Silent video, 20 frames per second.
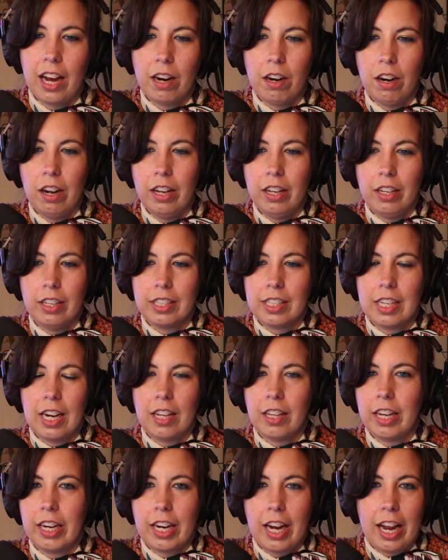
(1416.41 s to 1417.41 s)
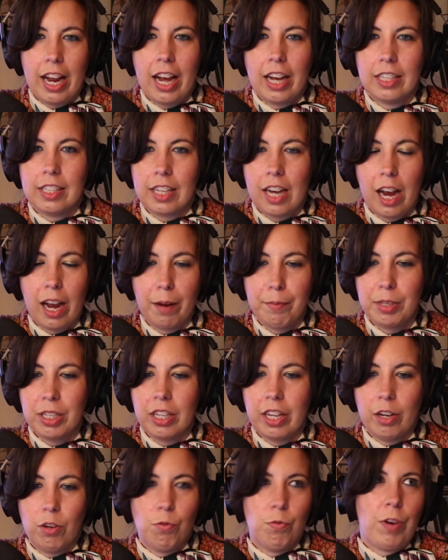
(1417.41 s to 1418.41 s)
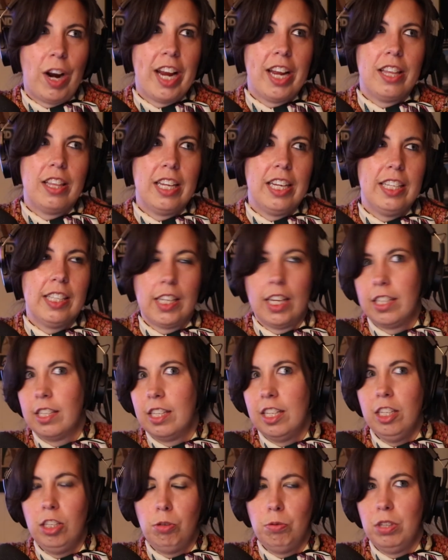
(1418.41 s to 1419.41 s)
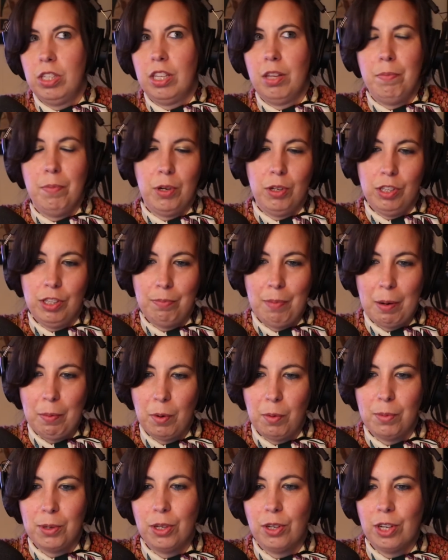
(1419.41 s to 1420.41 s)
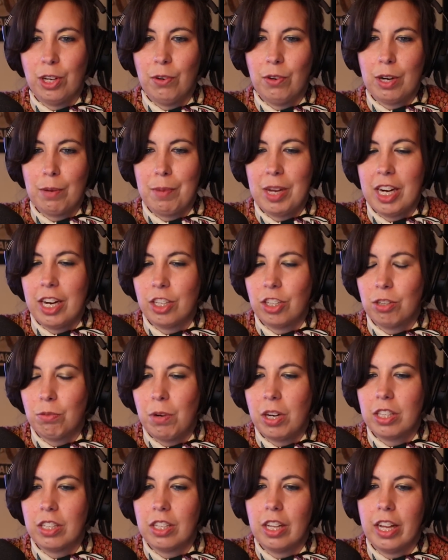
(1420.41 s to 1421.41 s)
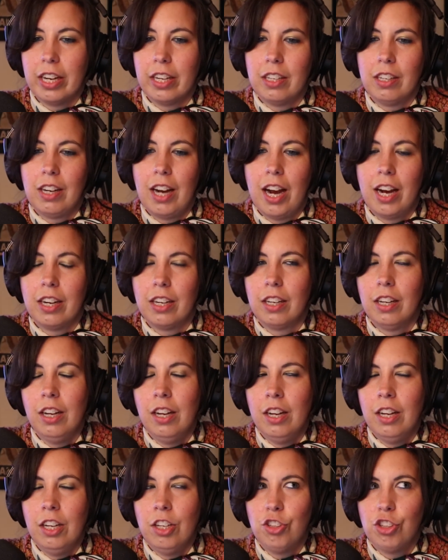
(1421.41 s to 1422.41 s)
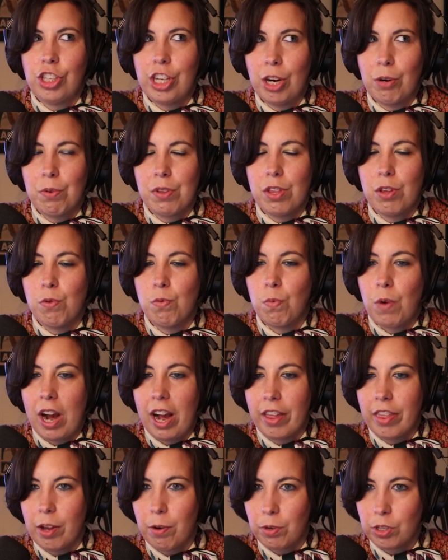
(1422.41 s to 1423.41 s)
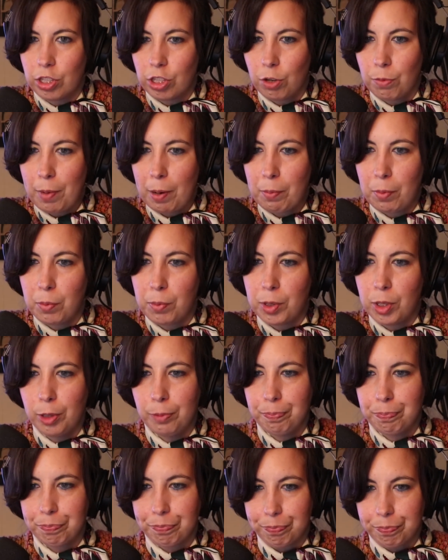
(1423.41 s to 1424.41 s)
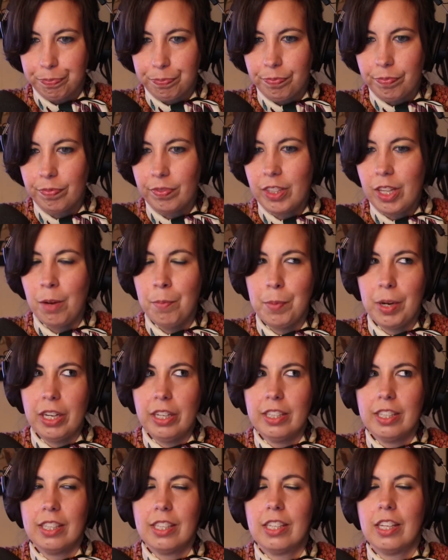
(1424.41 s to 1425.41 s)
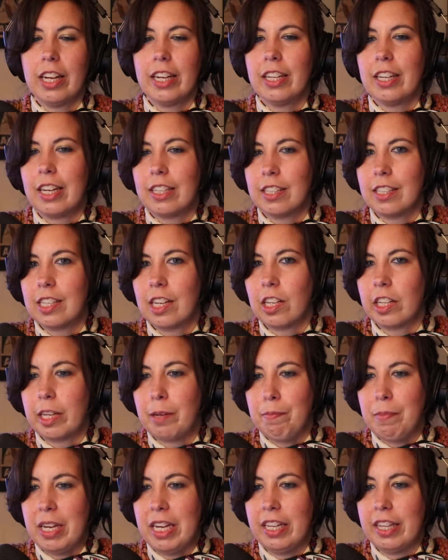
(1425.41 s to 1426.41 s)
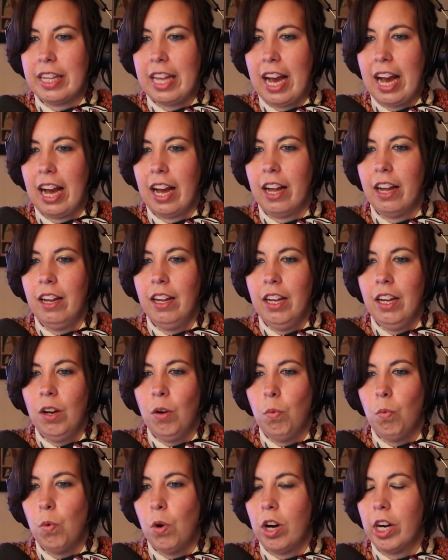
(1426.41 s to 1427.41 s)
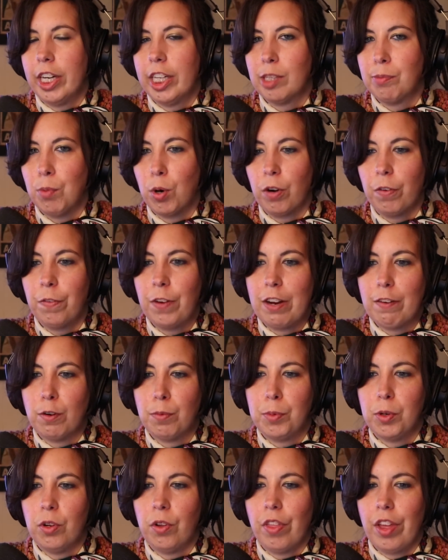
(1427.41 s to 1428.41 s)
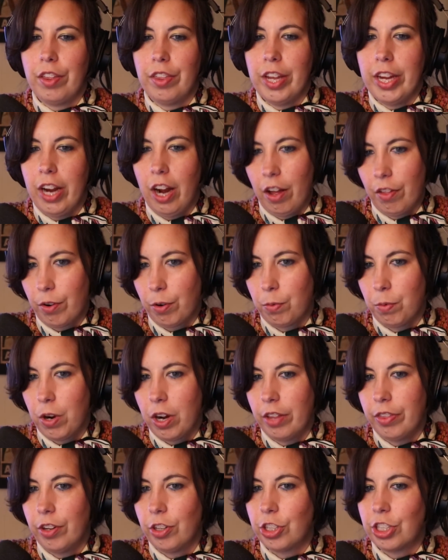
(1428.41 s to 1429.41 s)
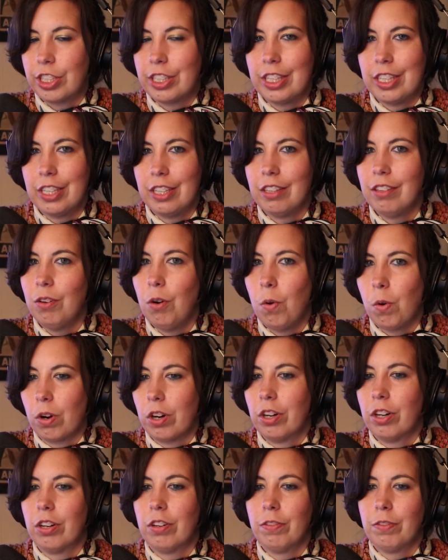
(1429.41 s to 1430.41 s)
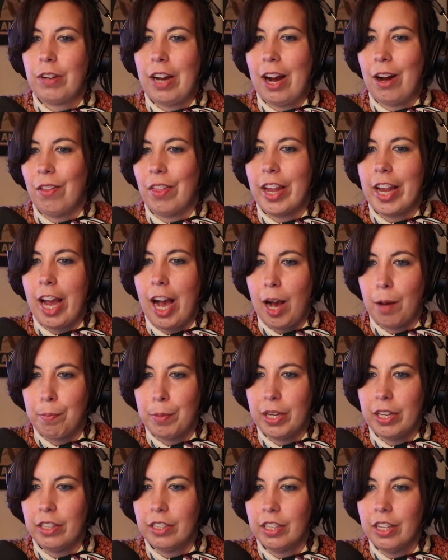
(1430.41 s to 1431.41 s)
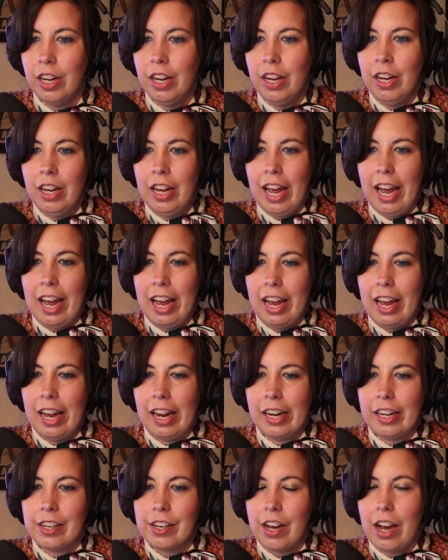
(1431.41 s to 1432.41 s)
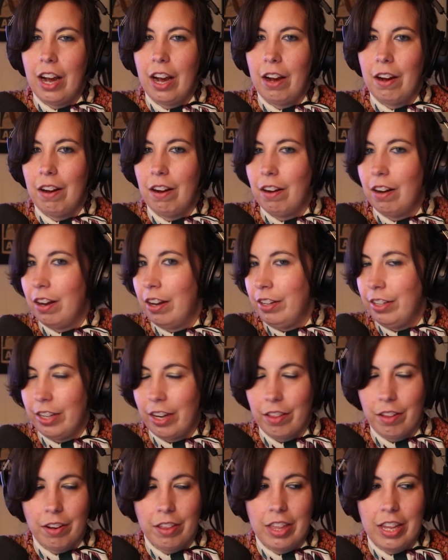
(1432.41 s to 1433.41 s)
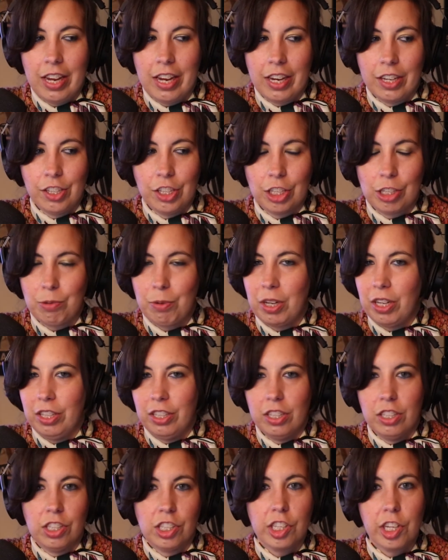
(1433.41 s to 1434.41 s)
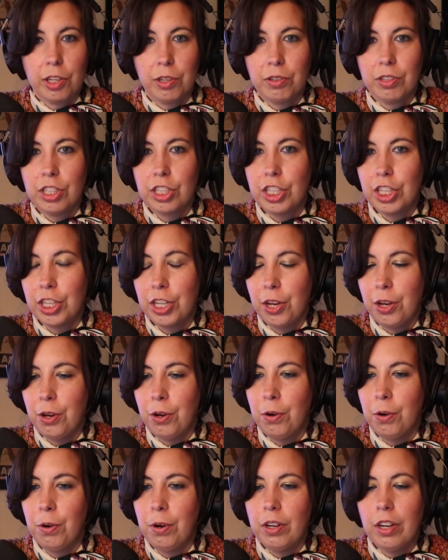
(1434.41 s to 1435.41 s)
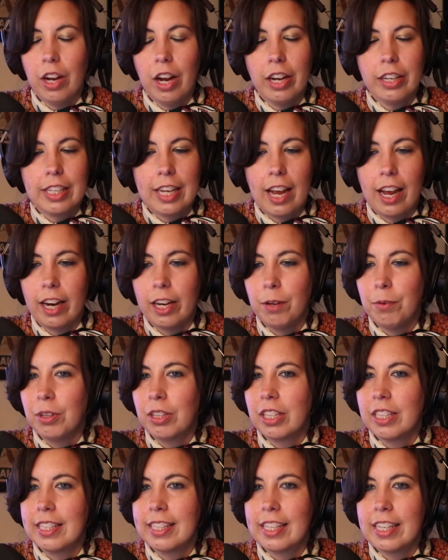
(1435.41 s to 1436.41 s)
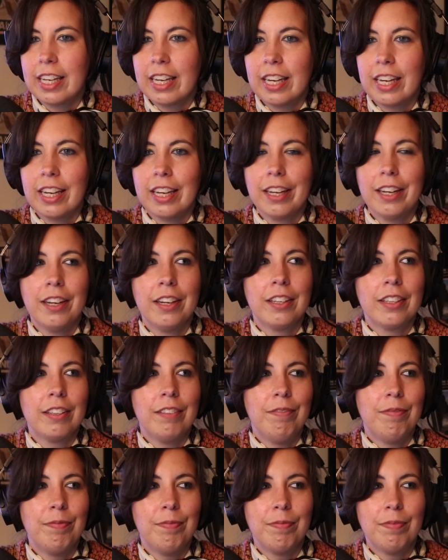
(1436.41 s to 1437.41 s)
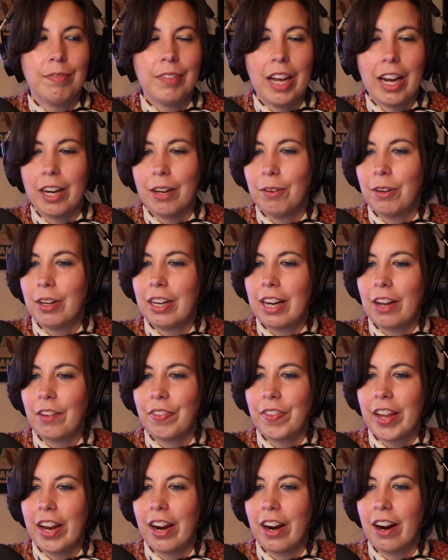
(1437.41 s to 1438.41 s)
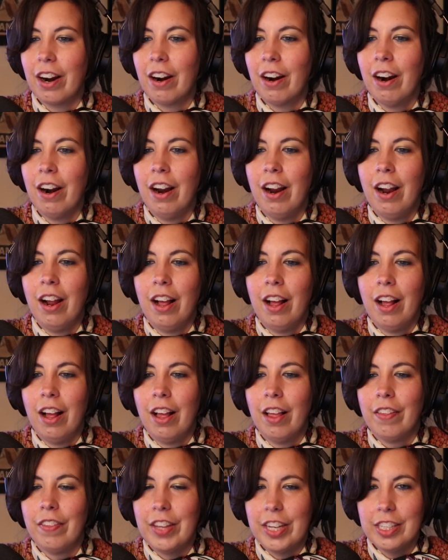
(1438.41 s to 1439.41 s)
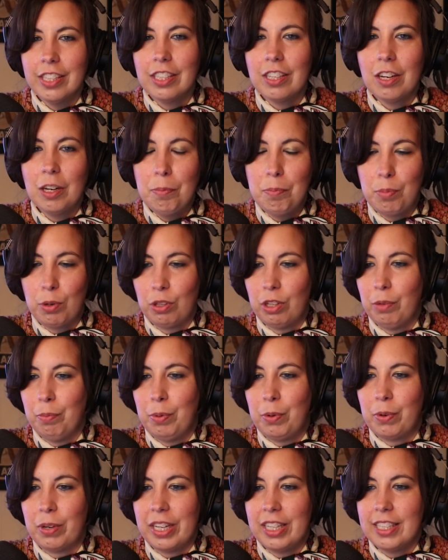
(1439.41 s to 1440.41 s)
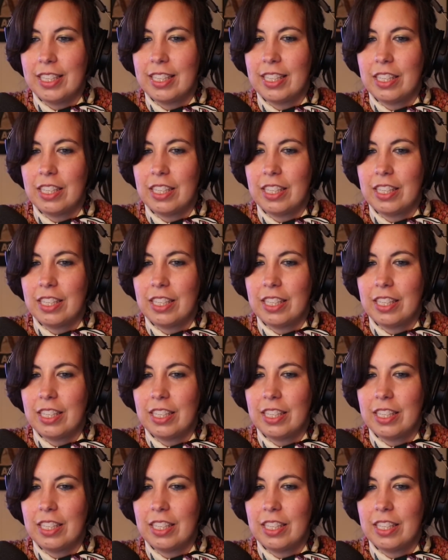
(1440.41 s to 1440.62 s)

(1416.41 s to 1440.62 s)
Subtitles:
it's not like I had time to rank these as this was the most memorable. You know what I mean? I just wanted to kind of share with you why they were so memorable, but it doesn't necessarily mean that one is more favorable than the other one. They're just in order of how they happened. And another thing I just want to disclose to you, to anyone listening, anyone out there, these are bullet points.